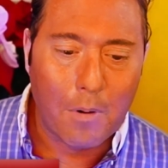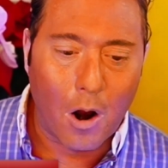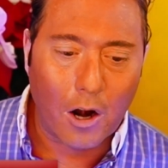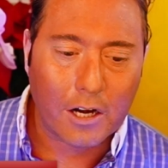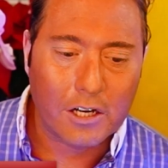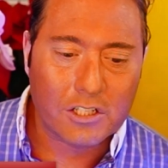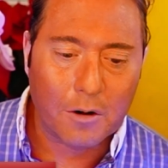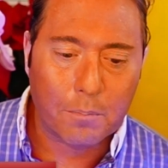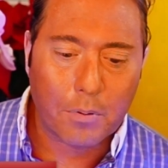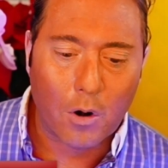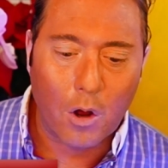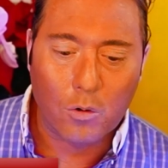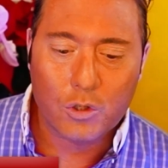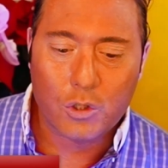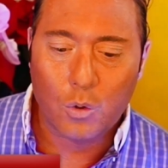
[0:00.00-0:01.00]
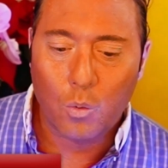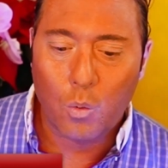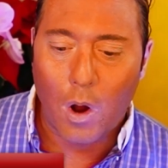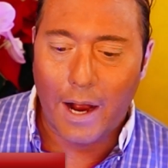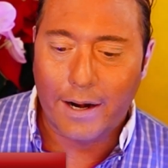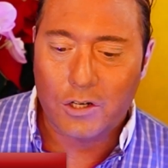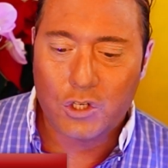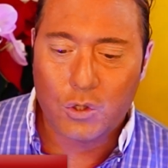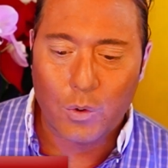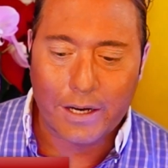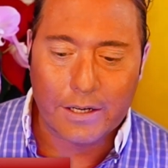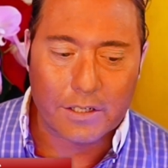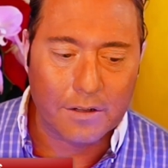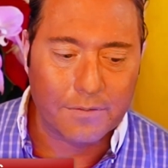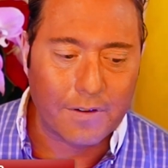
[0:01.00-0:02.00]
Markets are prone to wider
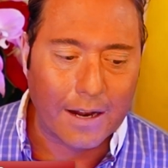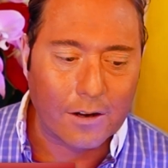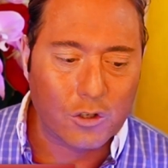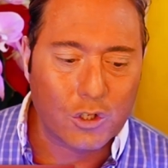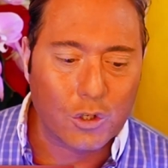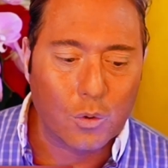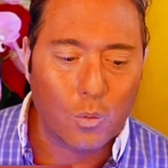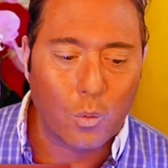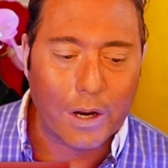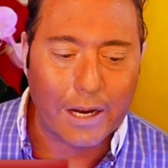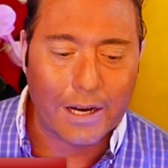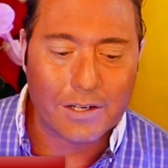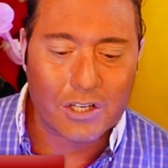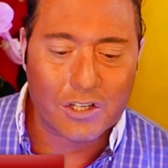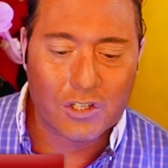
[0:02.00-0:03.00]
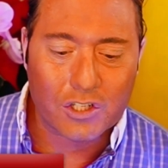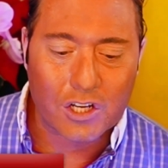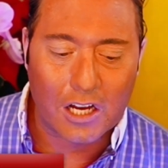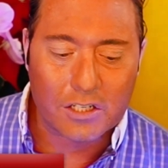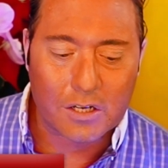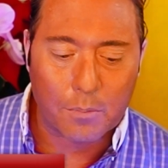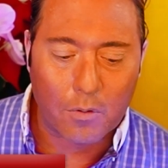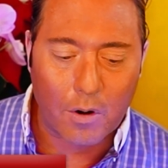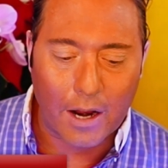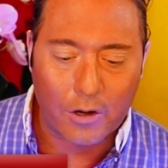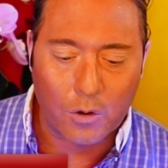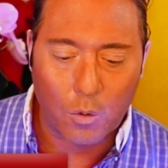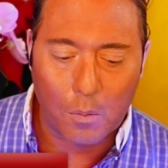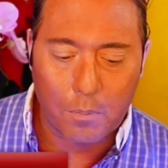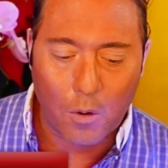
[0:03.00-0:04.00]
swings in the final 2 weeks, says a
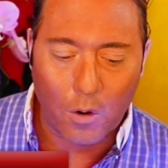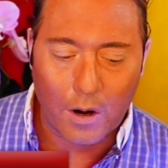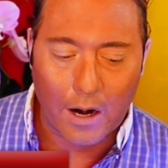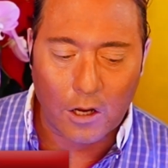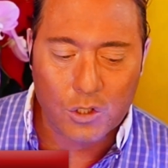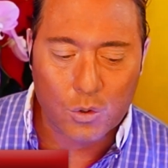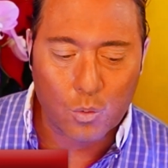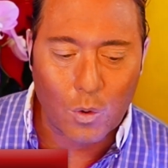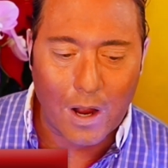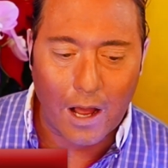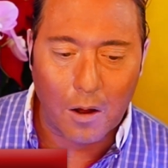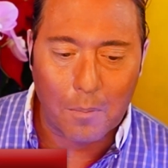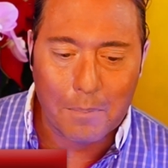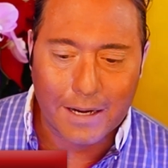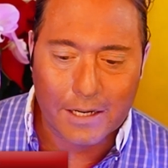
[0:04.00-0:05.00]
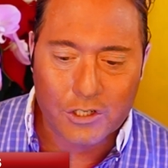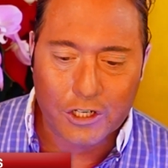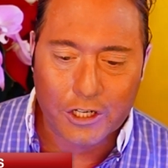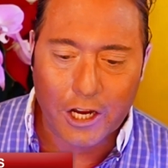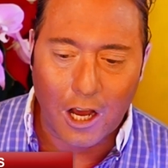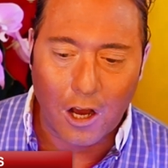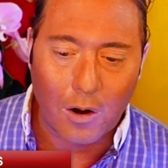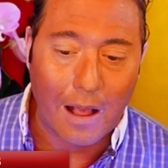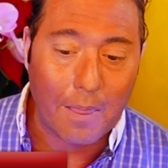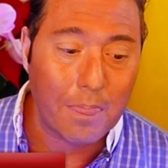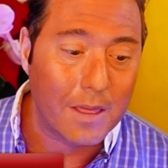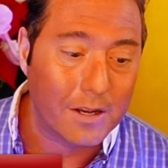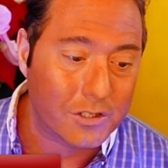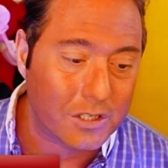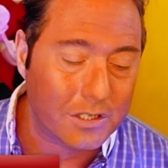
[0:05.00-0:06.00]
brand new report as well minutes ago.
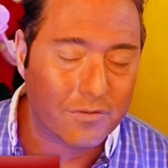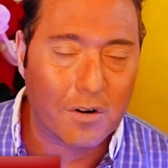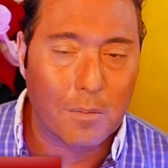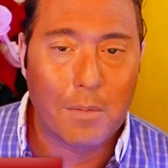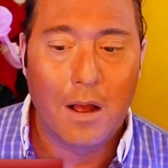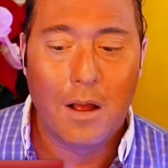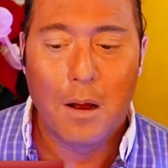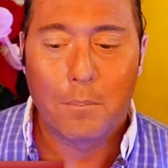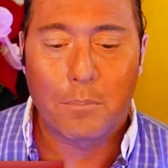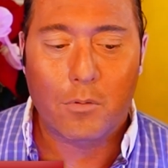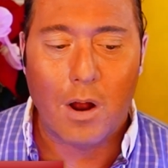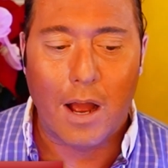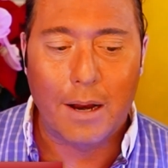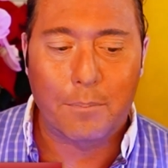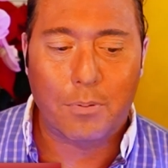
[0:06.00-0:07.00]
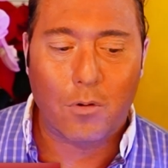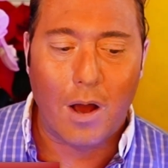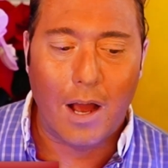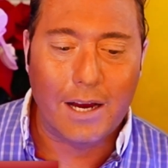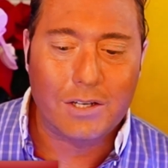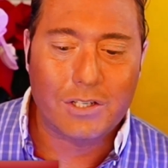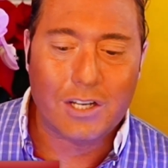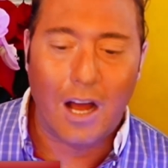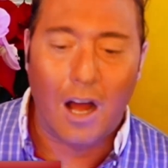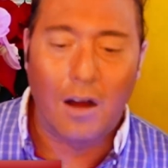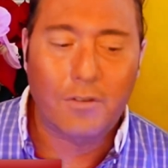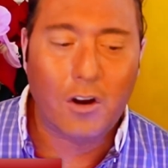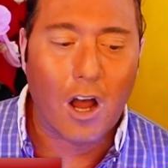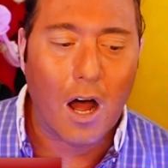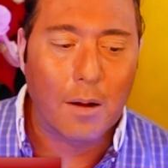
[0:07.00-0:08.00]
And this is from Brian Price
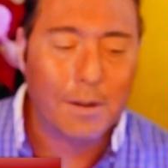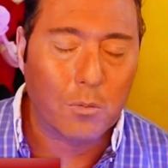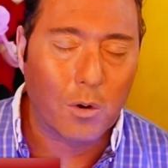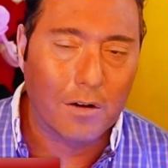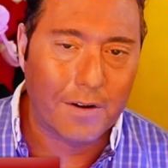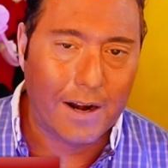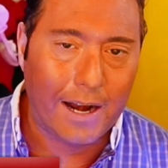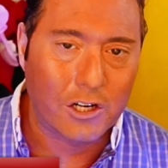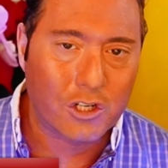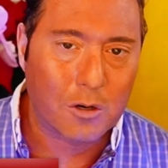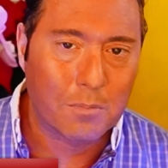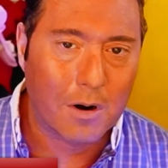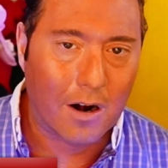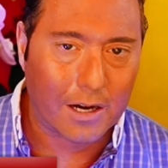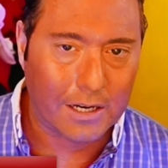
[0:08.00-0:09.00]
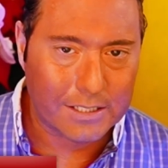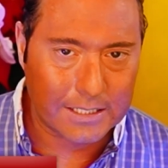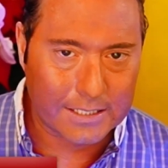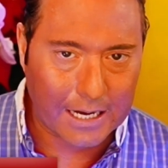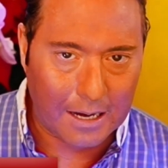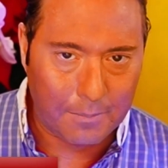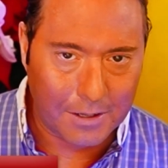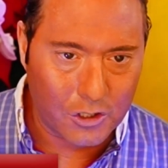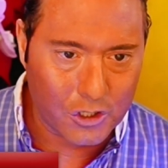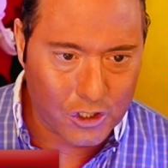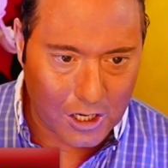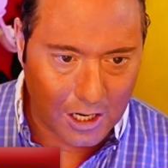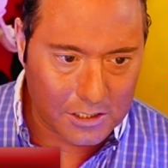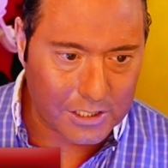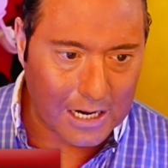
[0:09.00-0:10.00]
of Commonwealth Financial Markets. This came
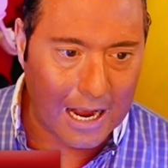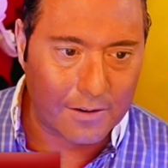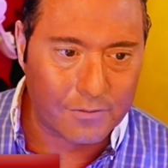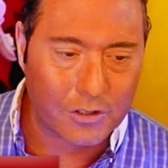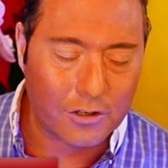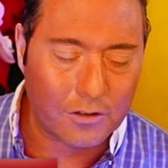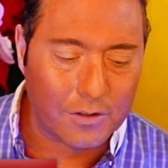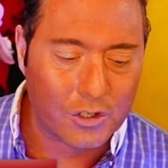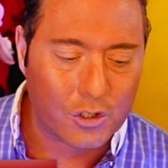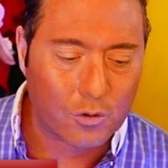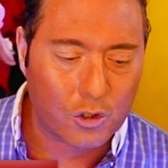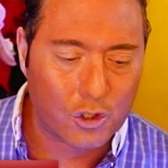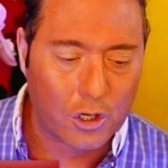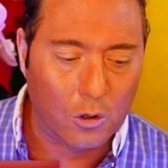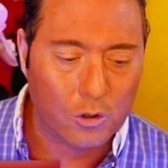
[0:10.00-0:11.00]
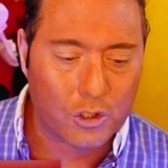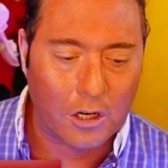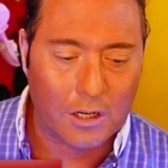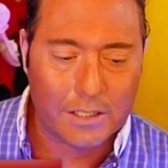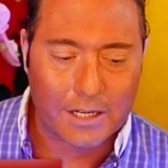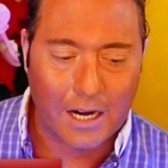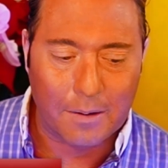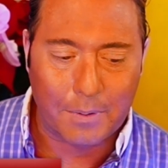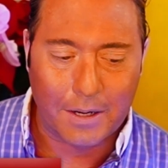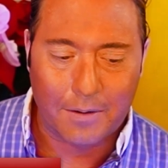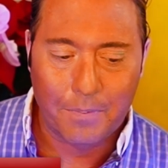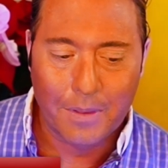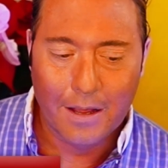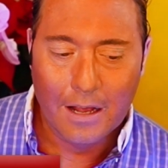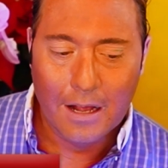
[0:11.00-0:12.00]
in just after this show started
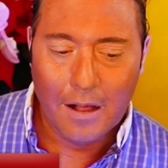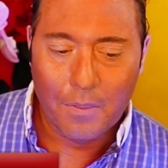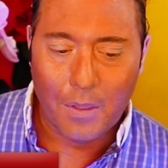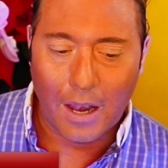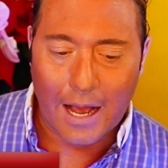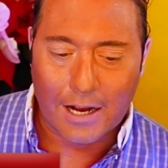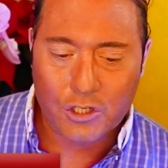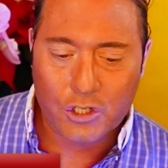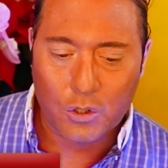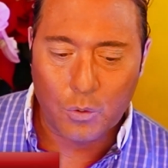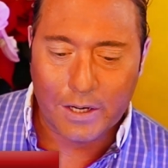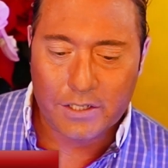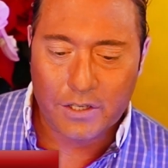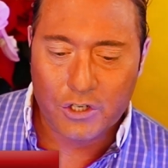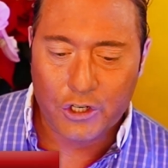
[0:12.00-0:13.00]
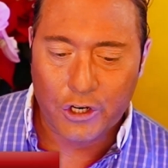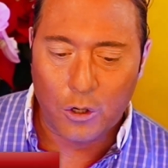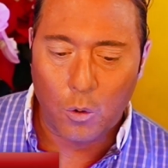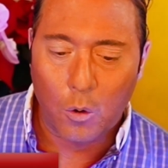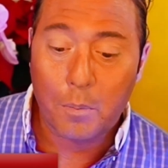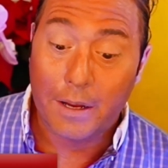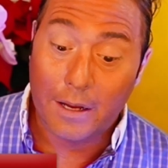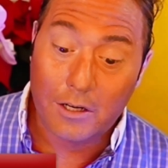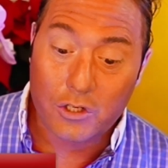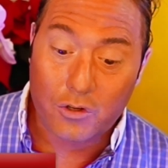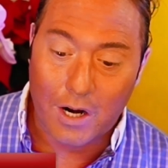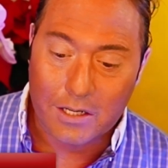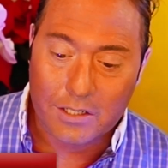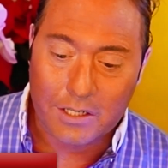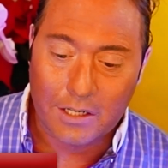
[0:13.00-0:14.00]
taping. The last 2 weeks of this year will be
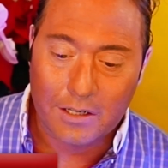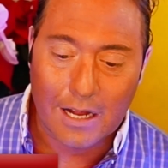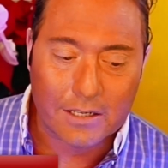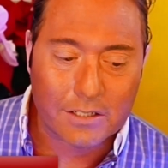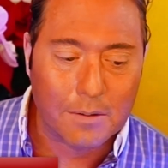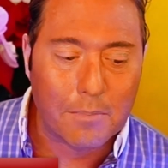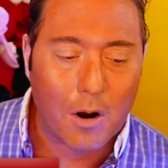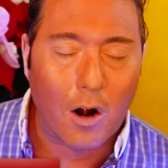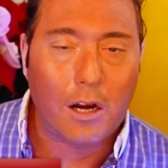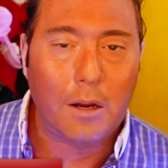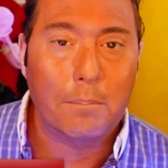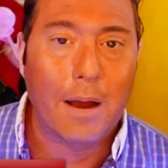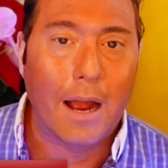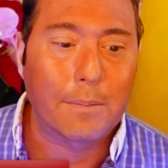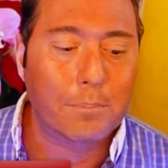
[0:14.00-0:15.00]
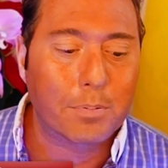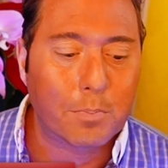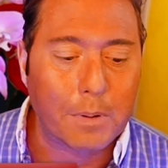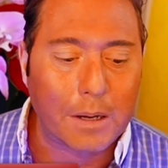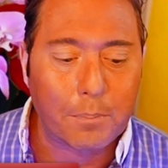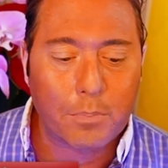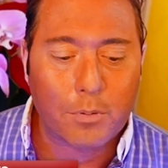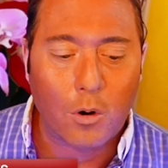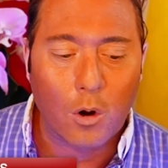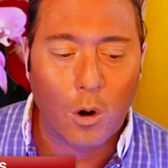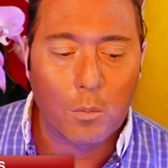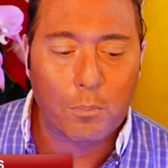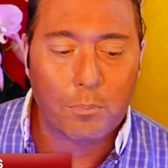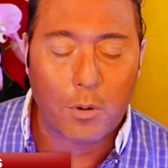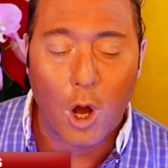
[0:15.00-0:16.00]
interesting as the market might be
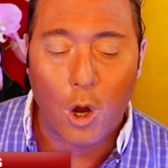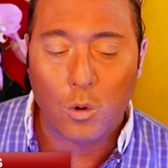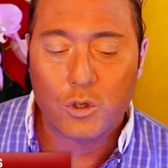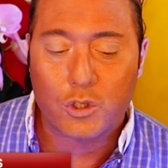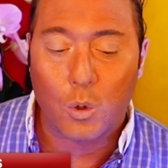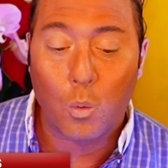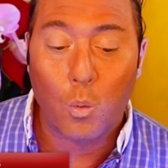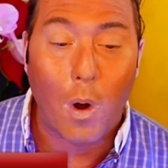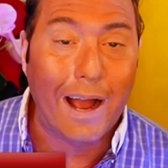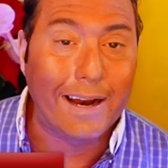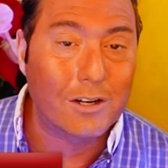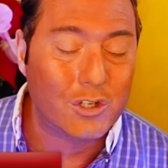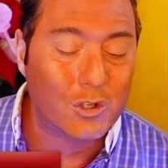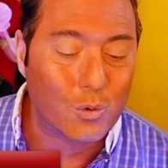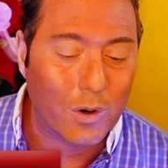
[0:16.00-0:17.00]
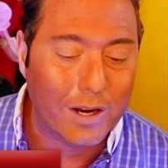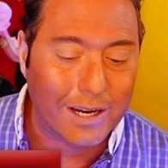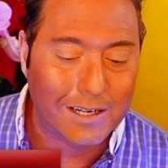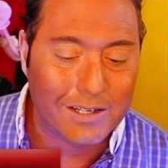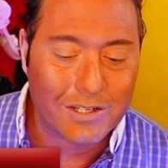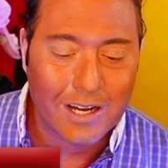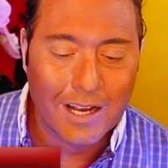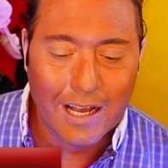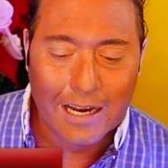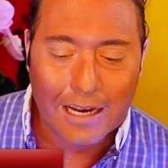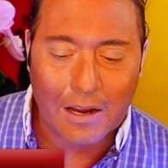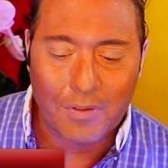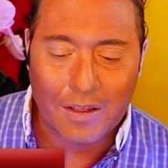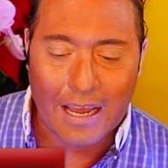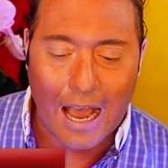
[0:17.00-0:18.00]
prone to wider swings
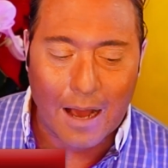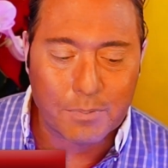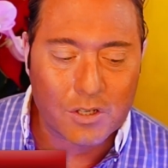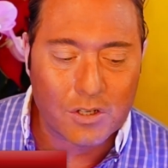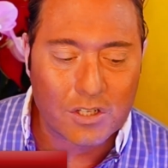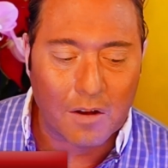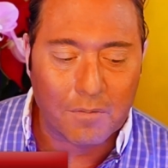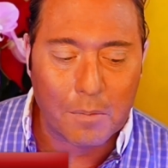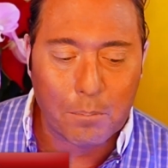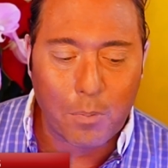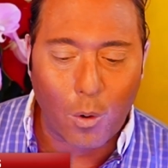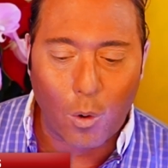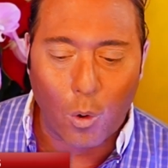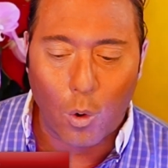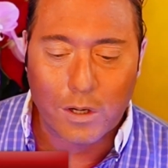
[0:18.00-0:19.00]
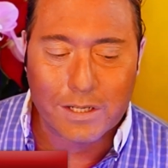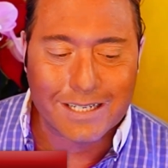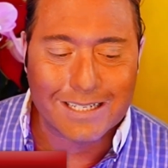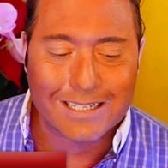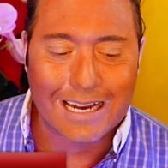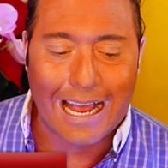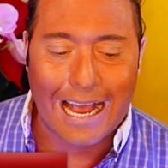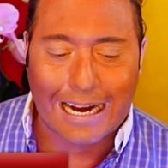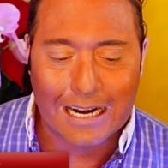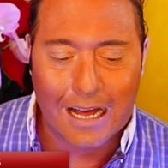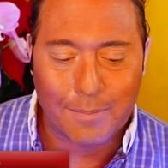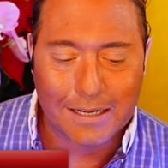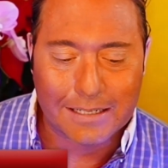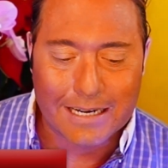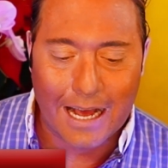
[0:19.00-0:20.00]
given the absence of important
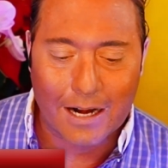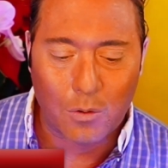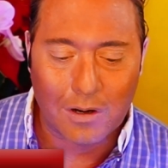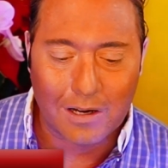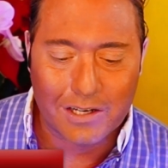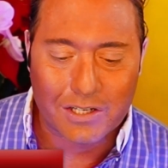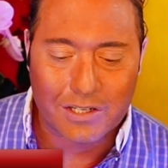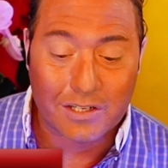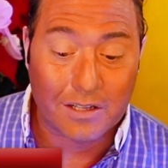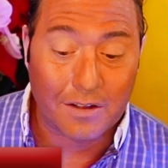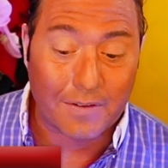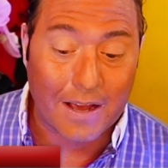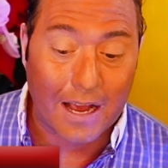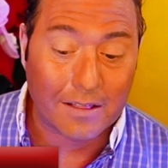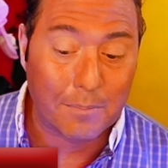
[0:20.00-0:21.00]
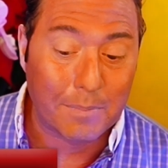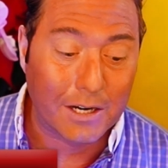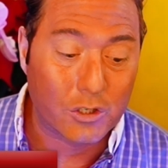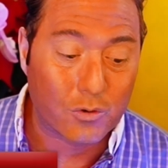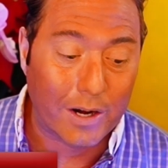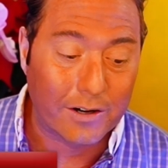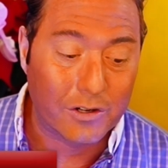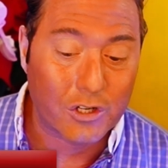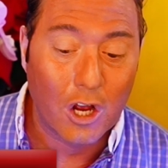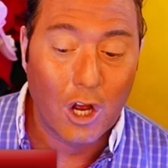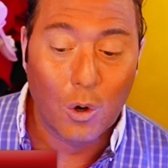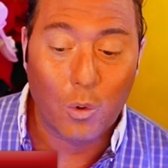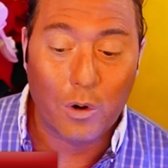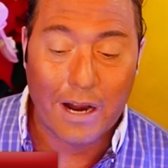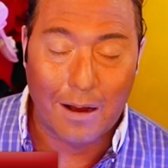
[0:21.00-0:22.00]
economic data releases and the fact that many
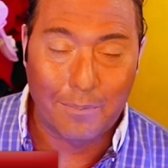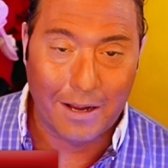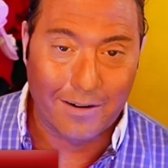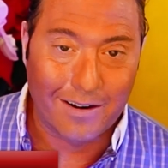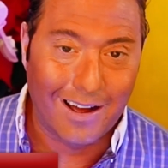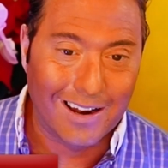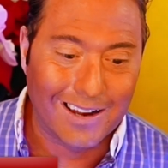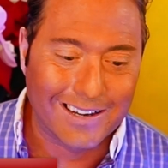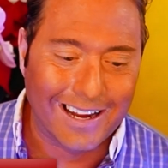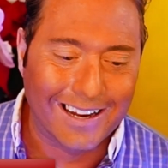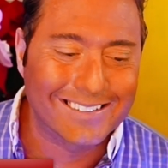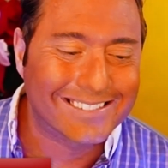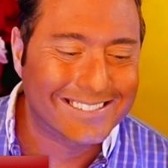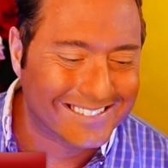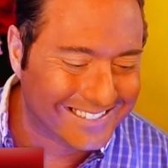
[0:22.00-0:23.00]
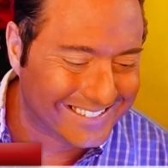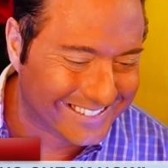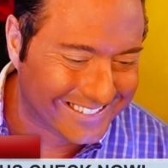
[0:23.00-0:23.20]
traders will now be on holiday.